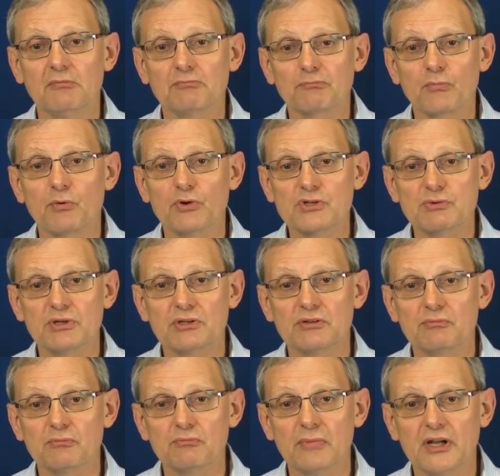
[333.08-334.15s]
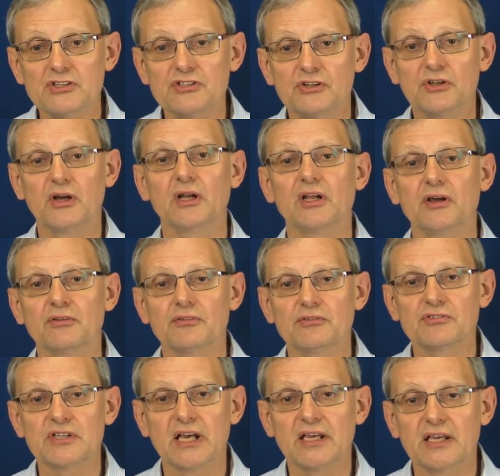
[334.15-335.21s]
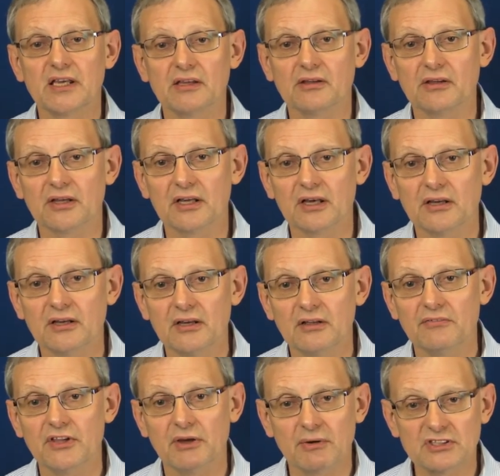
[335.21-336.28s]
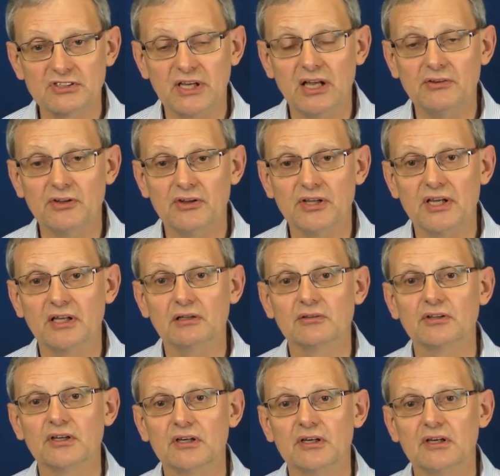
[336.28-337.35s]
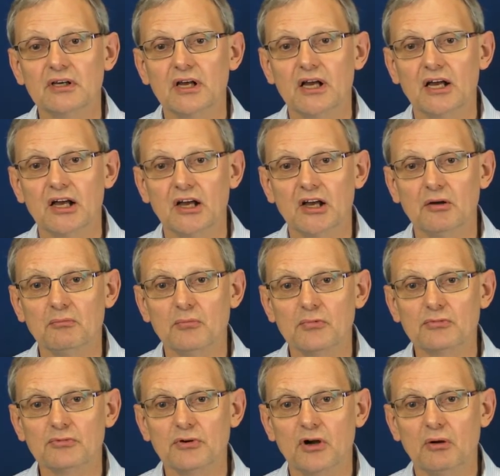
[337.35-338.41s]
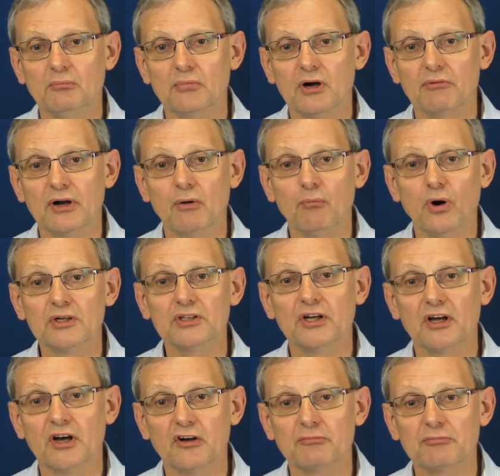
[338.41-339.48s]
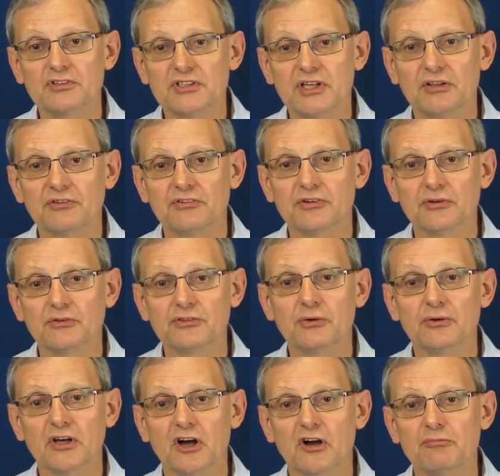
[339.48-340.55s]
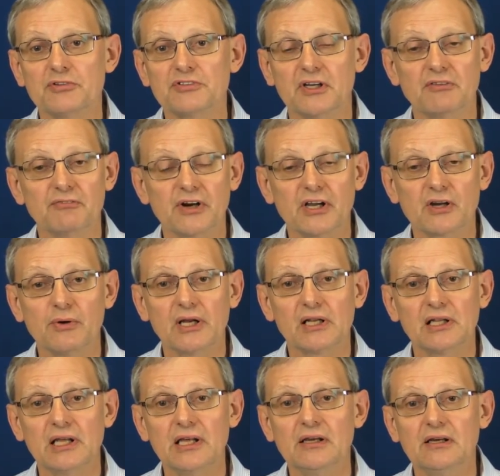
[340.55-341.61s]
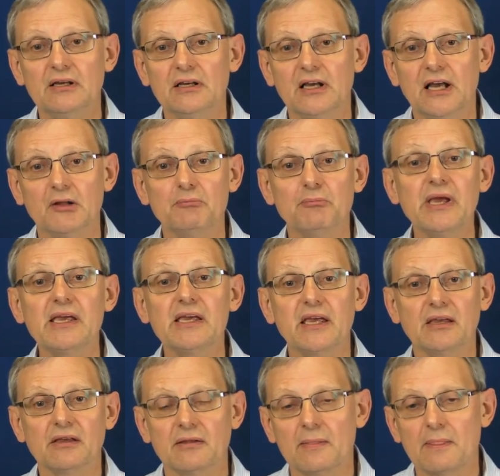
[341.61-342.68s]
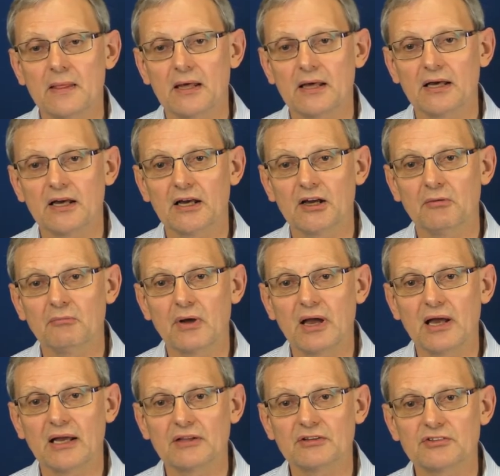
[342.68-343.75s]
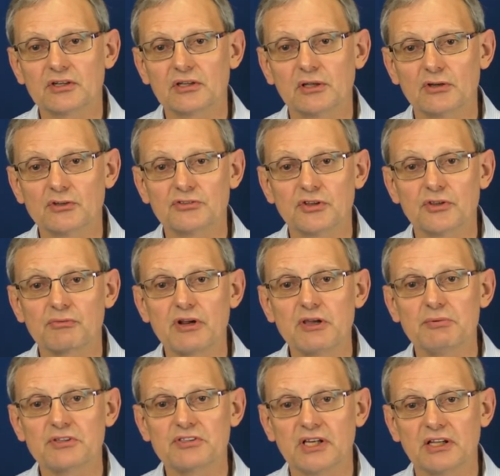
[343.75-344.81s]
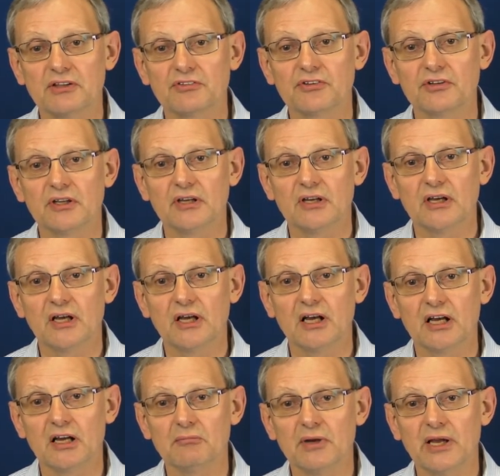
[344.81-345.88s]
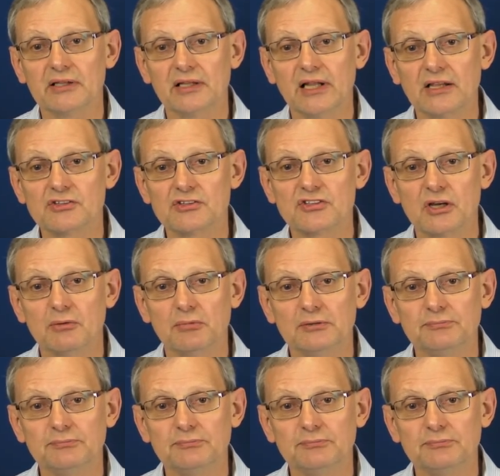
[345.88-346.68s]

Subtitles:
which we mentioned earlier, taking the US 10-year yield from around 1.5% to 2.5% very quickly, and peaking at close to 3% in late summer.